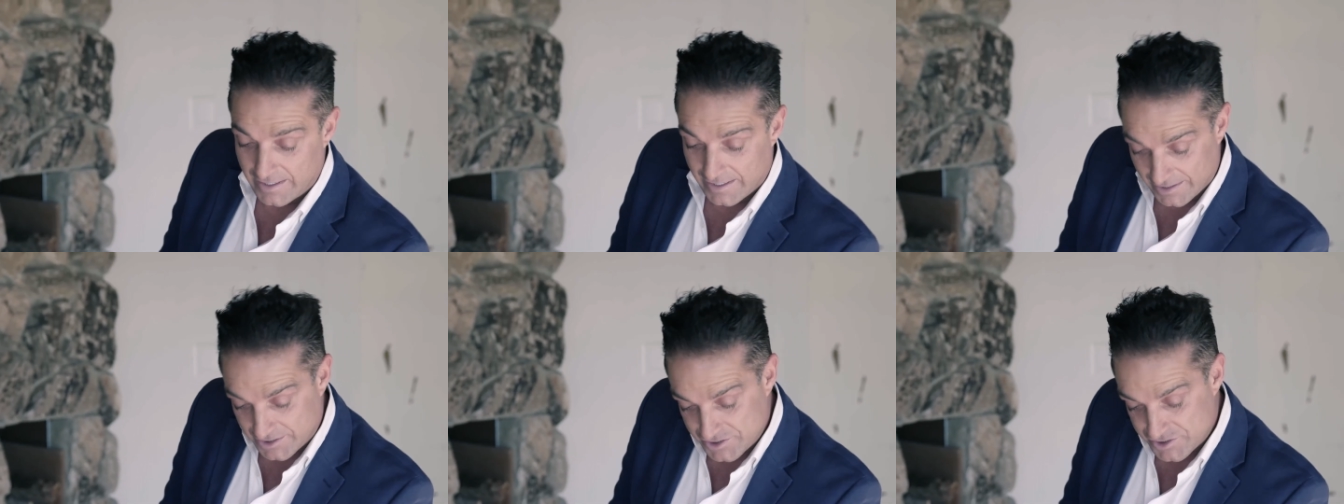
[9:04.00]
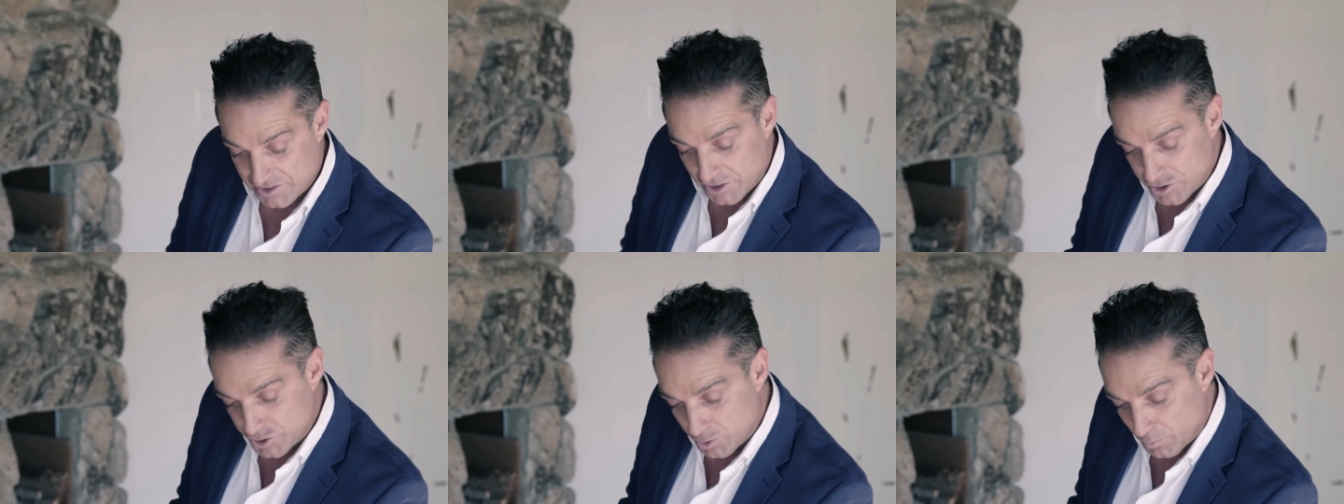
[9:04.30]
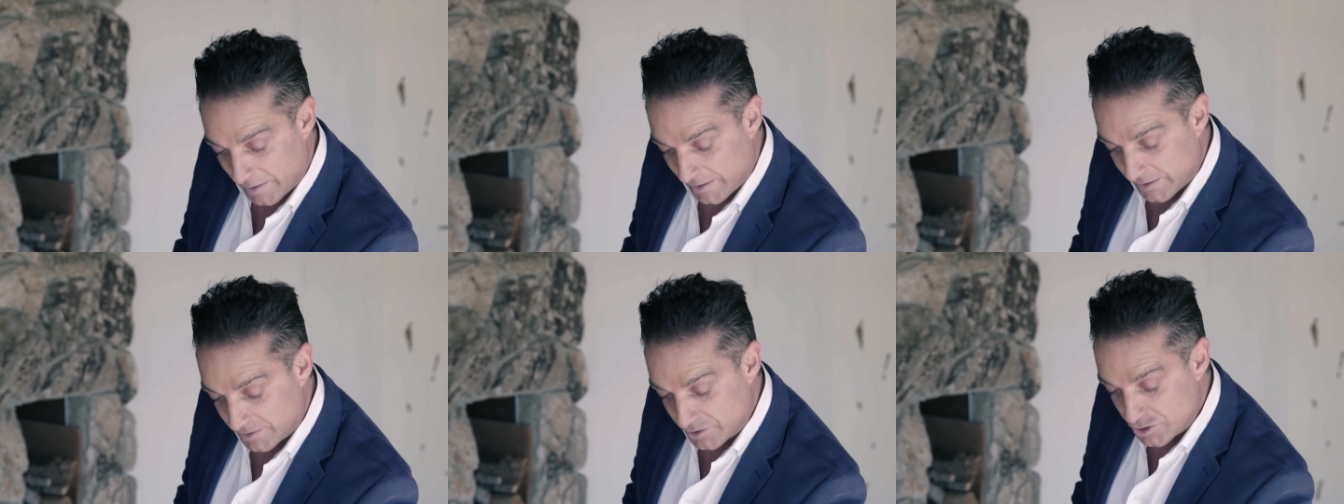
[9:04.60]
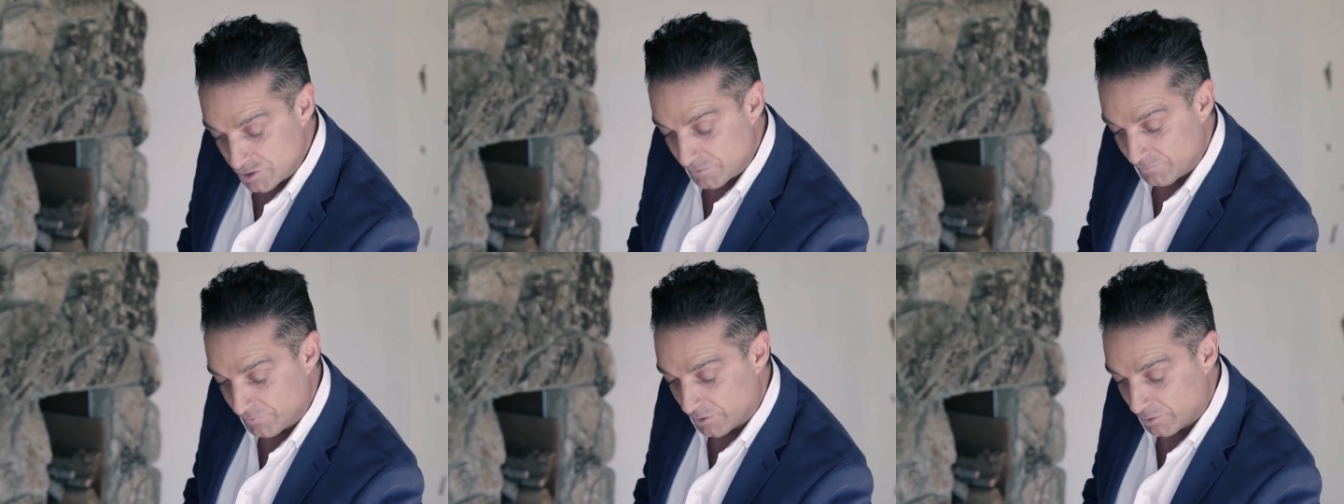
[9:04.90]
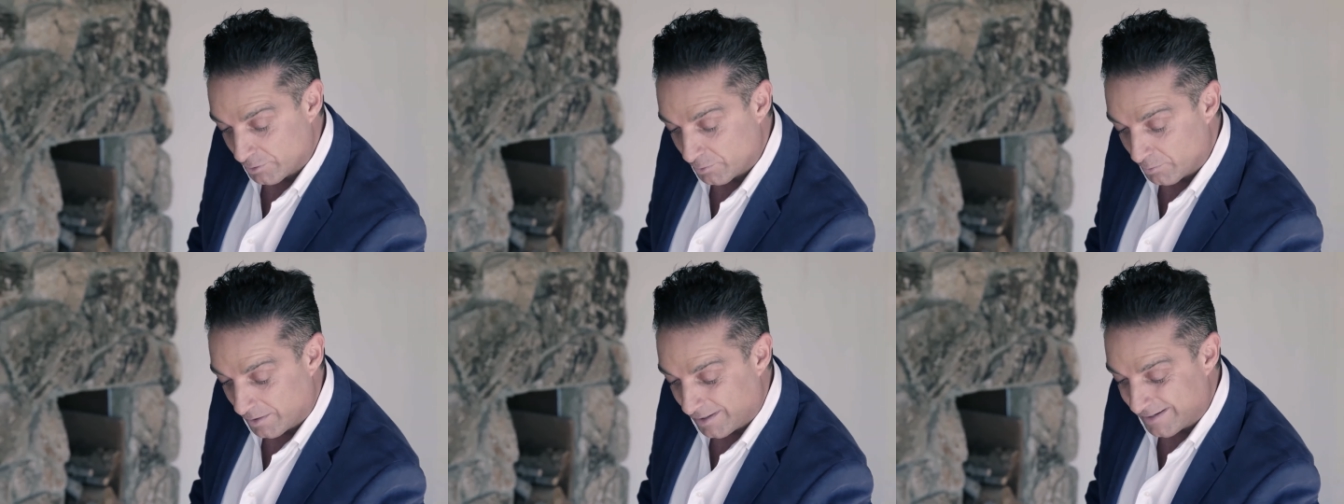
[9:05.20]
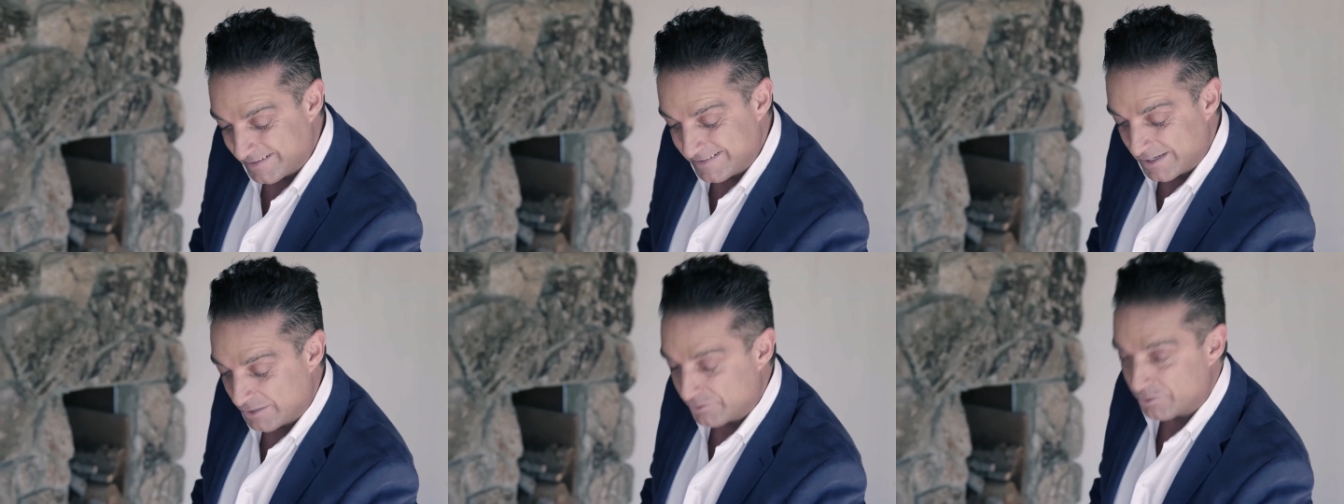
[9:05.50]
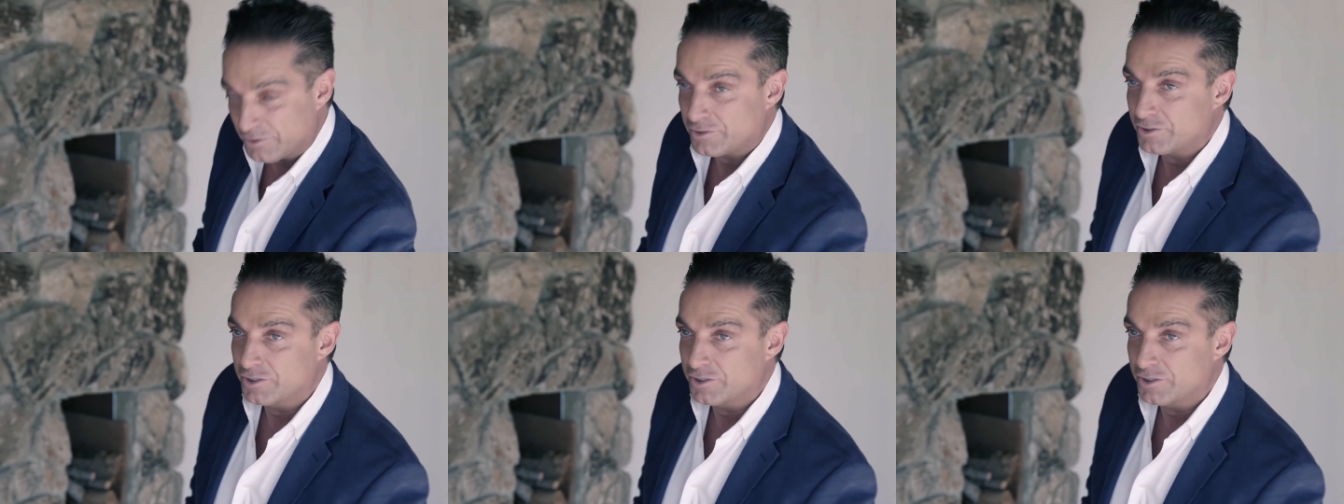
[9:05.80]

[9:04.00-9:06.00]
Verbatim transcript: accentuated this view another